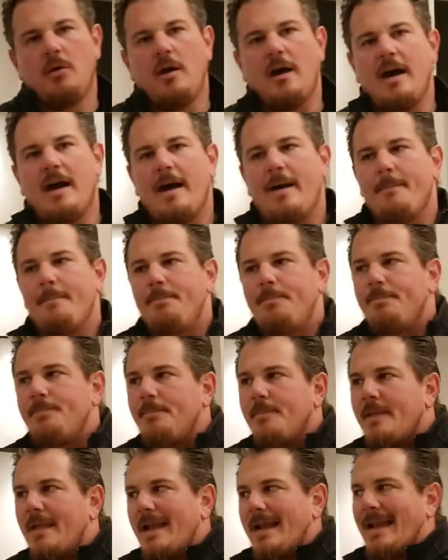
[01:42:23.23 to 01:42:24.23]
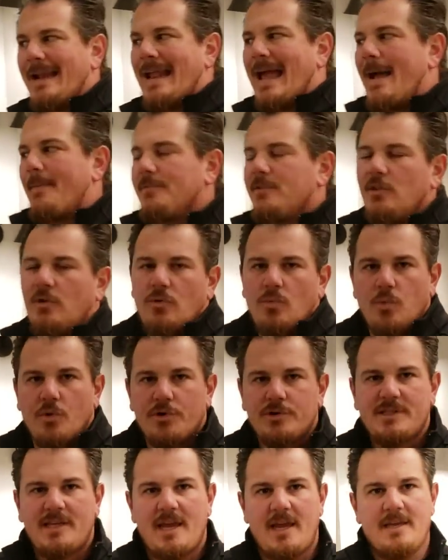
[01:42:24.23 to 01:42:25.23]
And at absolute
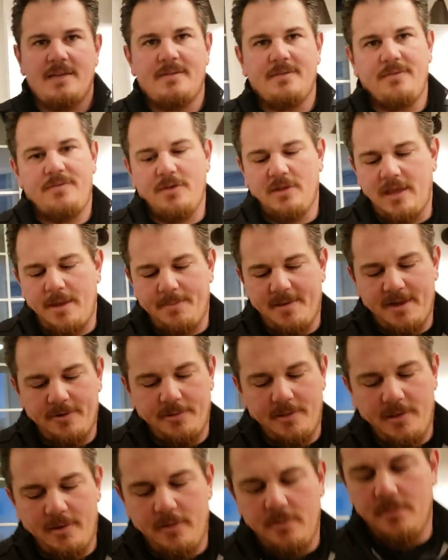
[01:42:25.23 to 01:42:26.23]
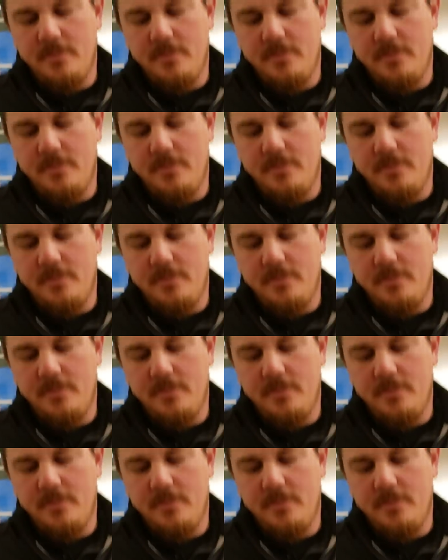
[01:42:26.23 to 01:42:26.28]
worst case, feel that battery though.